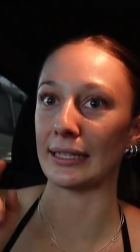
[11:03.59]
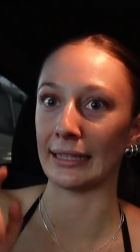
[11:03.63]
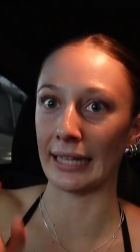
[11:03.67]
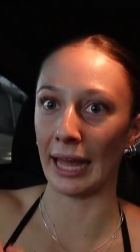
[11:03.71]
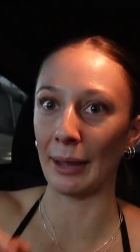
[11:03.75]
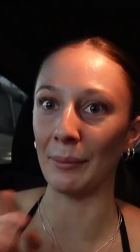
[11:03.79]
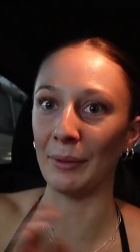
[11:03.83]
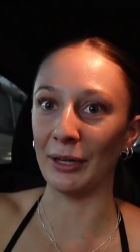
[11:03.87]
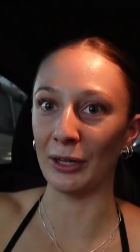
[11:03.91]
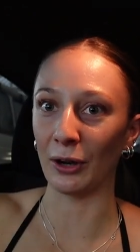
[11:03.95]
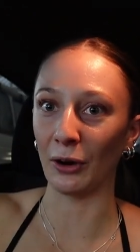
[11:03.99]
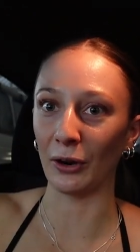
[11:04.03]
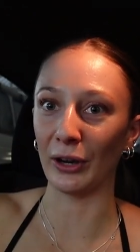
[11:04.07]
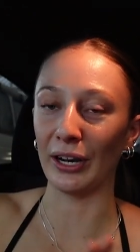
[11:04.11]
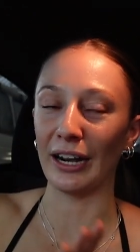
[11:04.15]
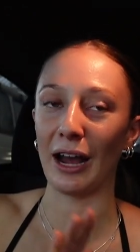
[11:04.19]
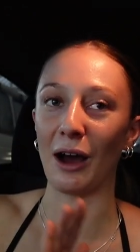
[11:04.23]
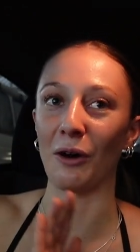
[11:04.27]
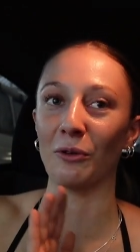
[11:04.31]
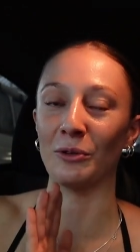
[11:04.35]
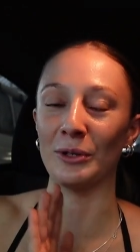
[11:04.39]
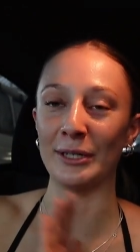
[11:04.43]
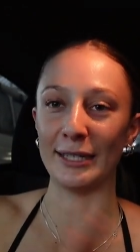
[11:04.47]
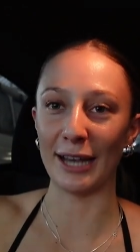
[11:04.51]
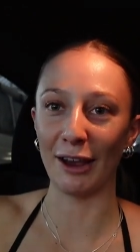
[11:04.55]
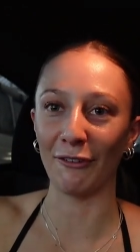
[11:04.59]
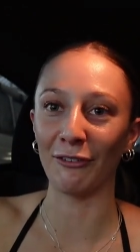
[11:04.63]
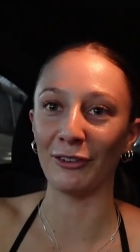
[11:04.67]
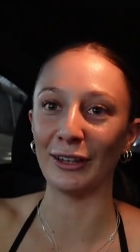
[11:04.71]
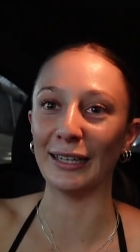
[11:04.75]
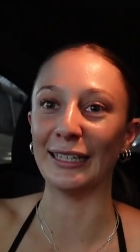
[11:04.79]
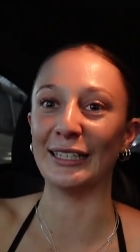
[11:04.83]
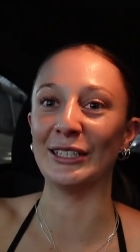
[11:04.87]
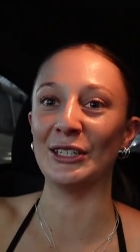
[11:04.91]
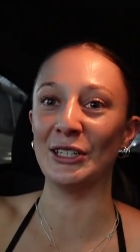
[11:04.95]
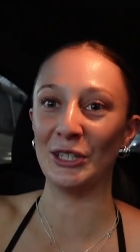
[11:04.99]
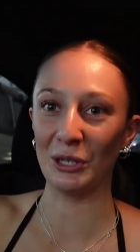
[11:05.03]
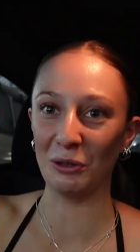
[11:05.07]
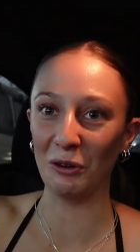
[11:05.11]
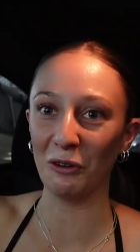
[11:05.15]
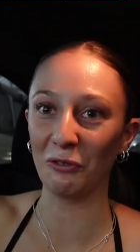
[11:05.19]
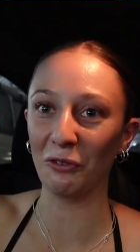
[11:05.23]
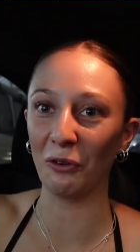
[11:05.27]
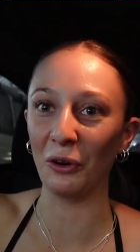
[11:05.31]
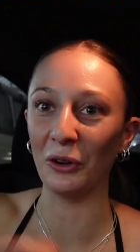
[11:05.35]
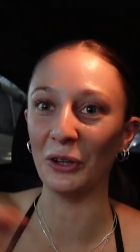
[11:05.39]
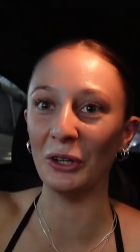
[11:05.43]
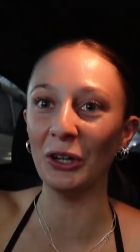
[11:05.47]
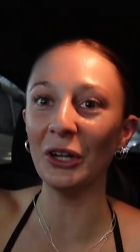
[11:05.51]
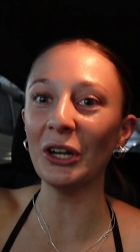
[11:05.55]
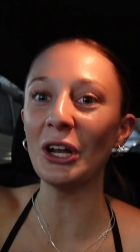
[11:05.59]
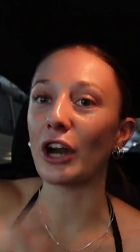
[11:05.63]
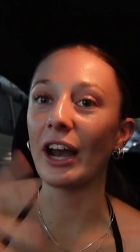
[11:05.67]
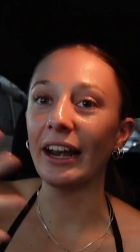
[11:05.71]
let me know and I will definitely do it for you.